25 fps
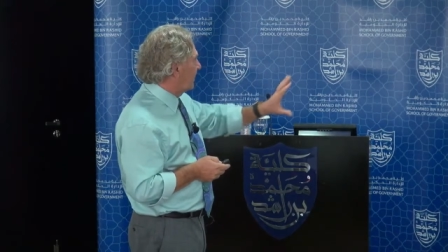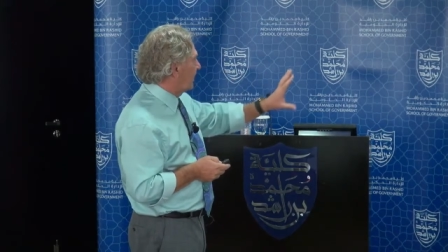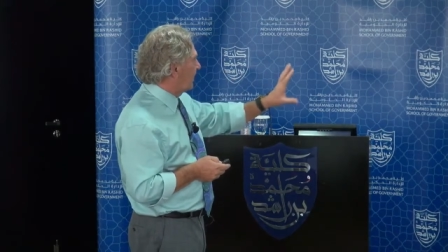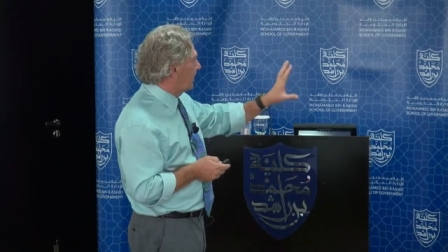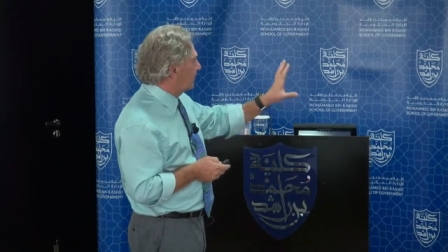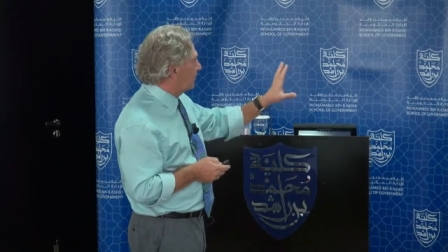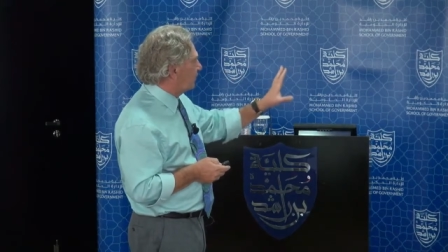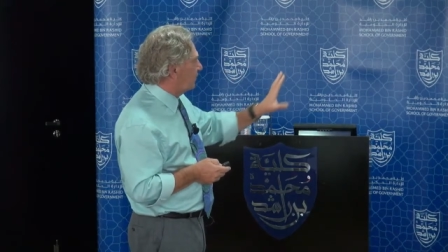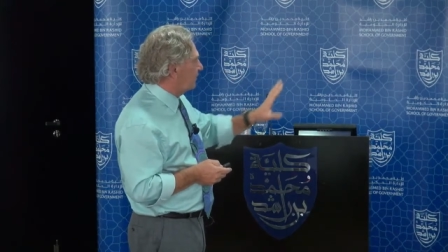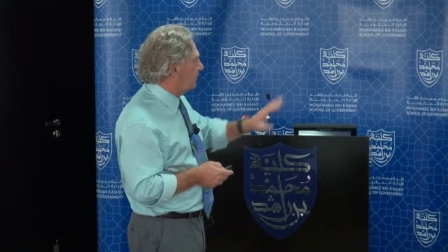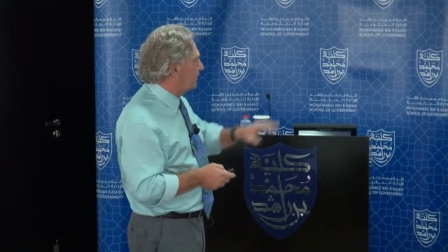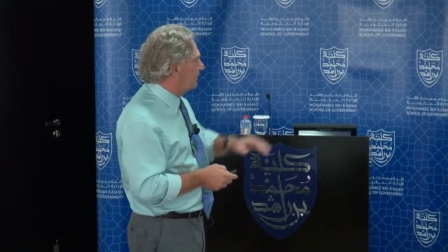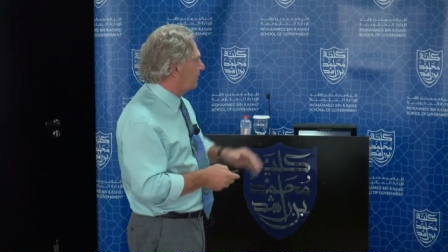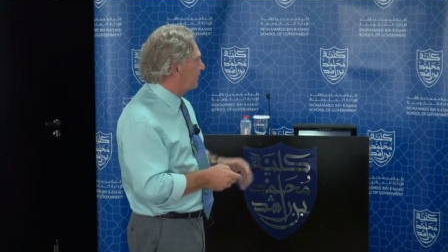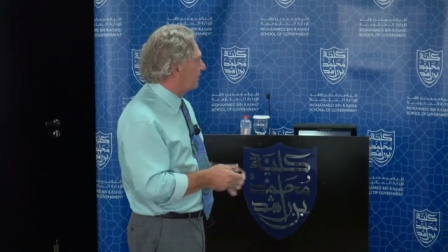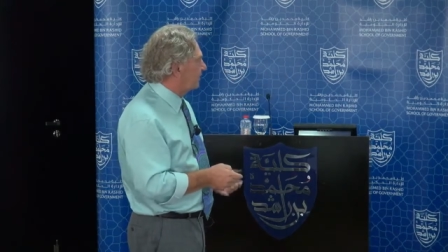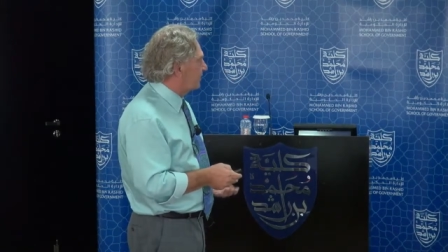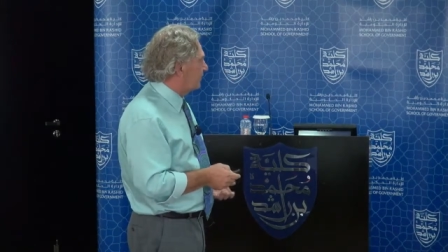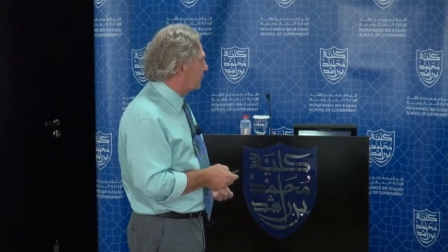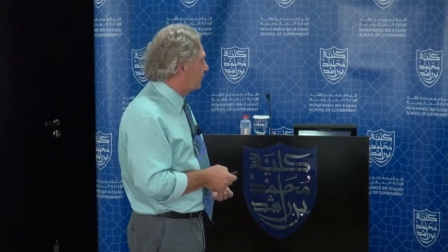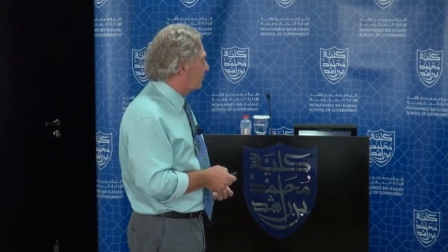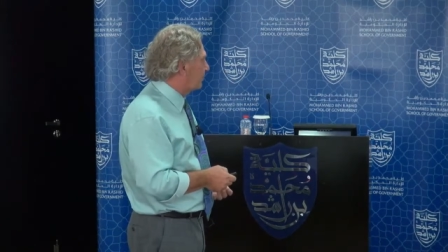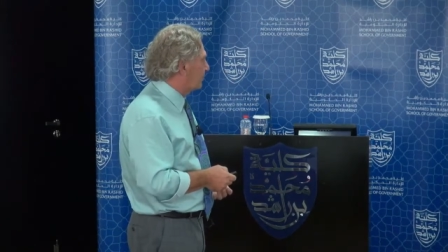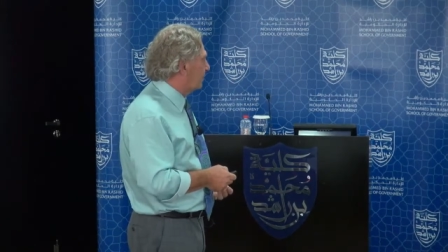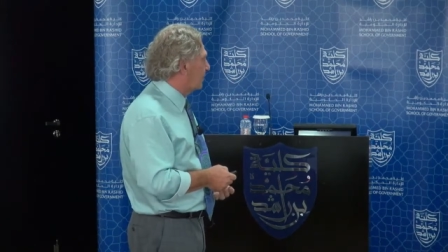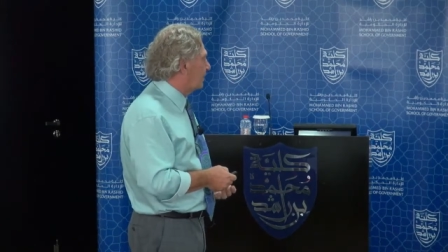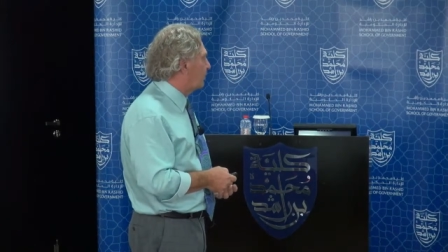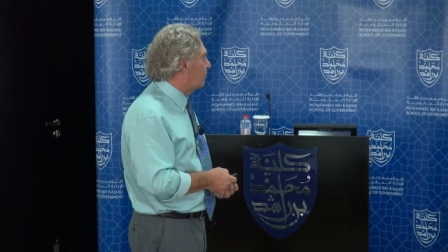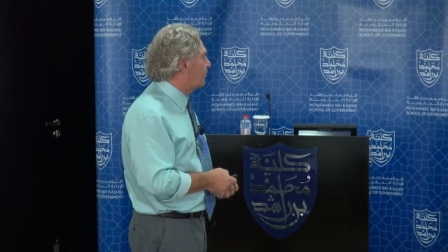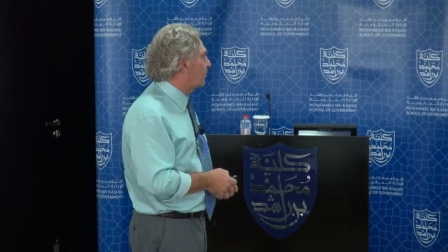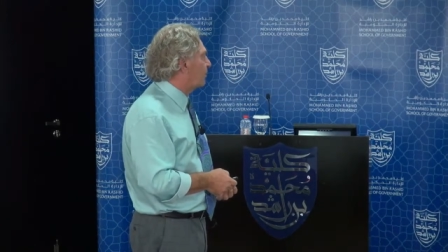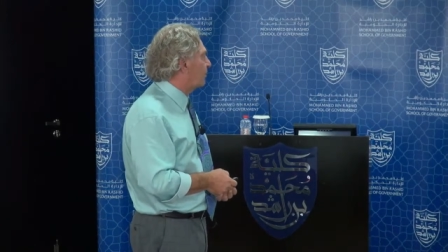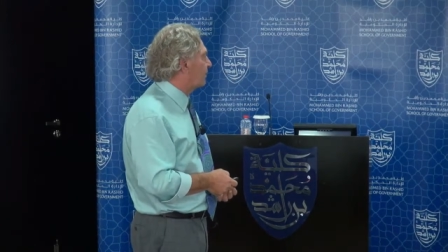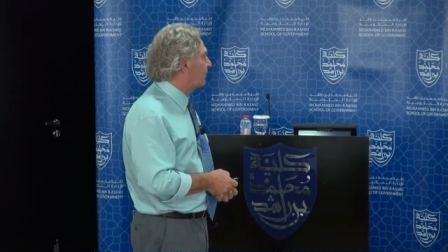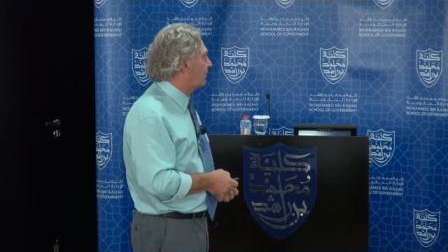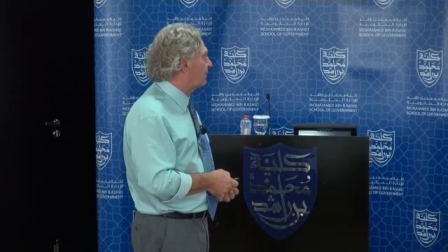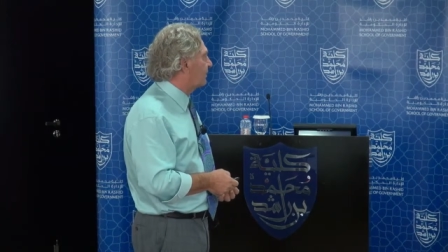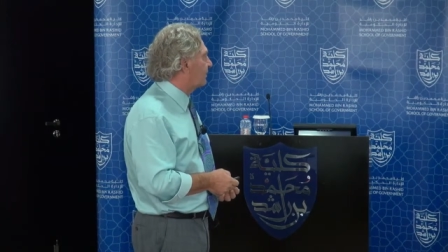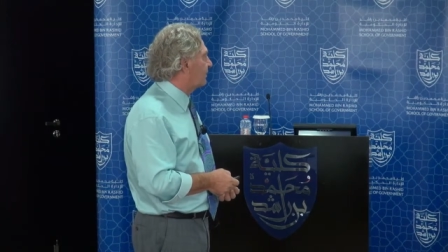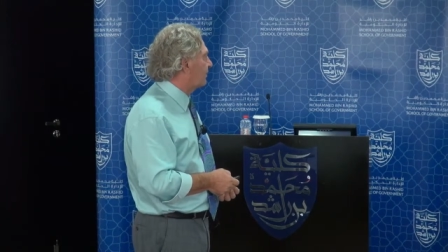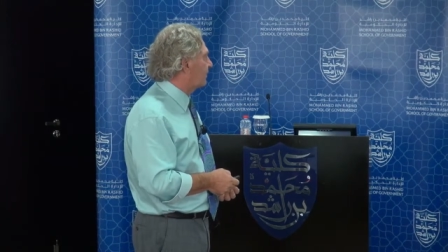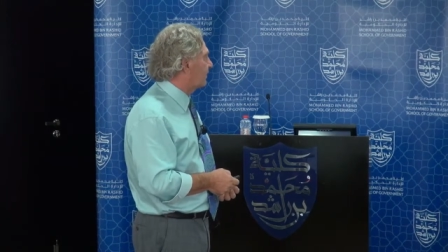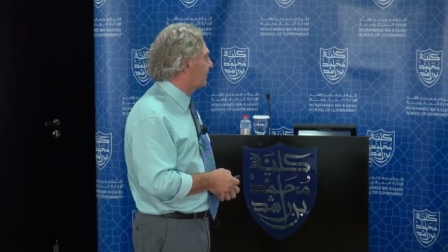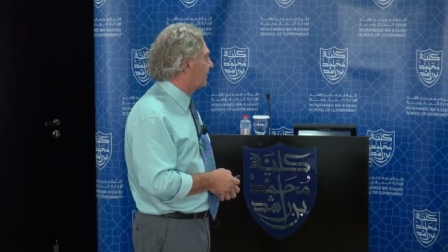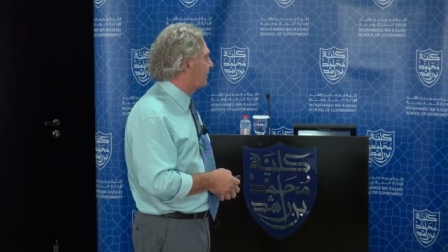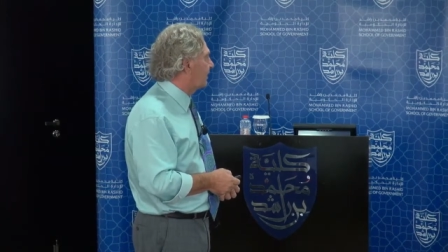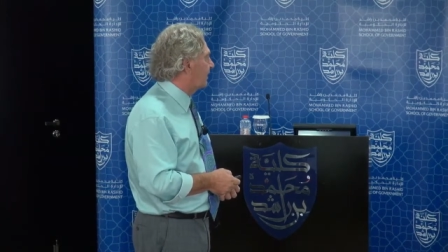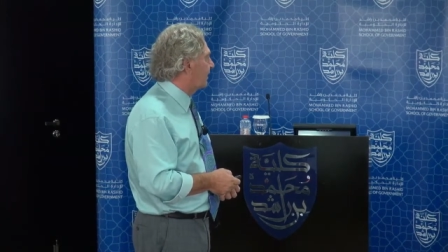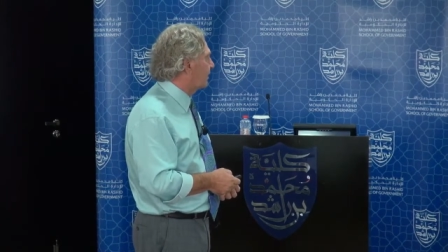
And so these are some numbers. Uh,